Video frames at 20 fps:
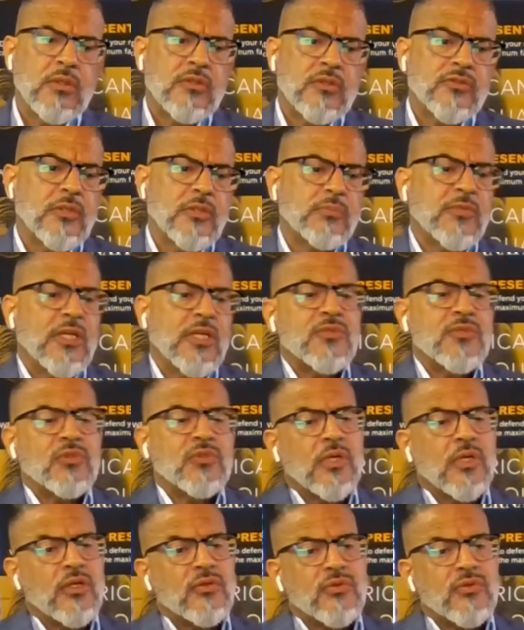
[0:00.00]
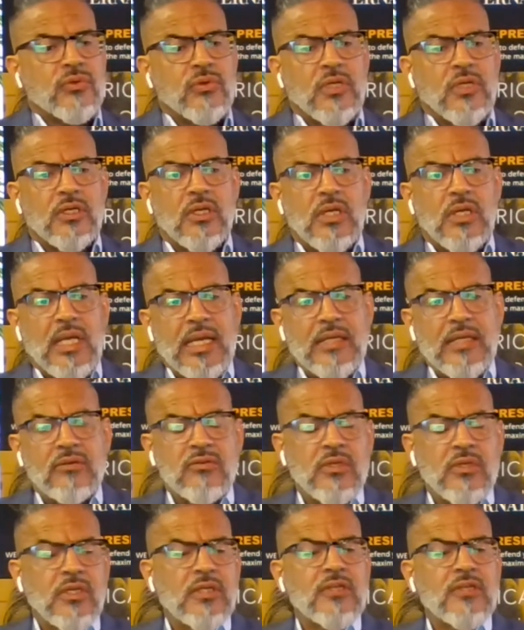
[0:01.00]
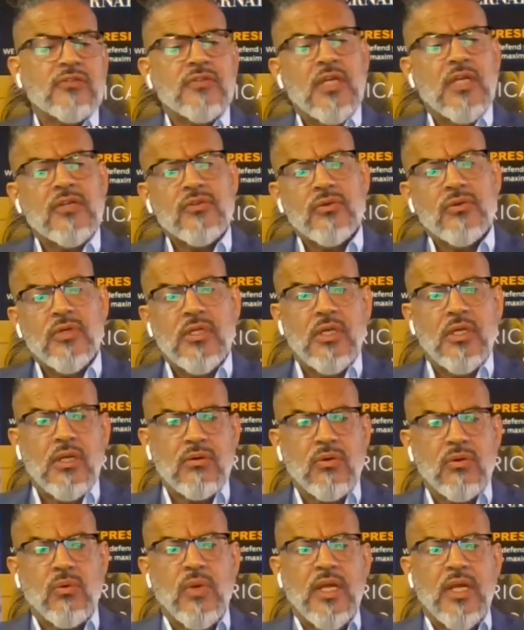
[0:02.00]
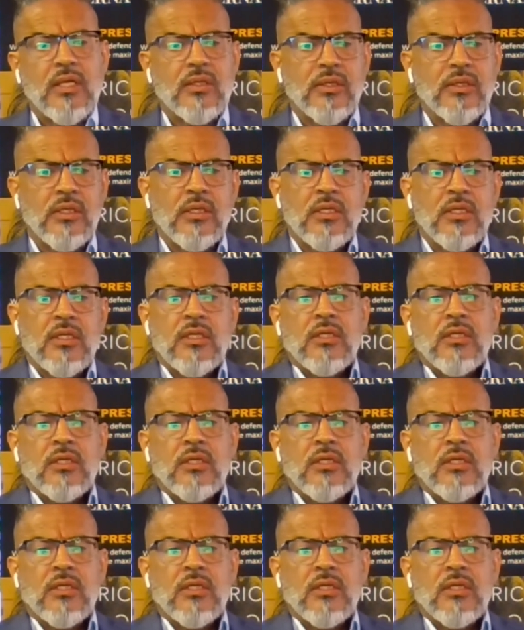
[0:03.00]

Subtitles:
Sometimes you try to turn on a light and it's not turning on correctly.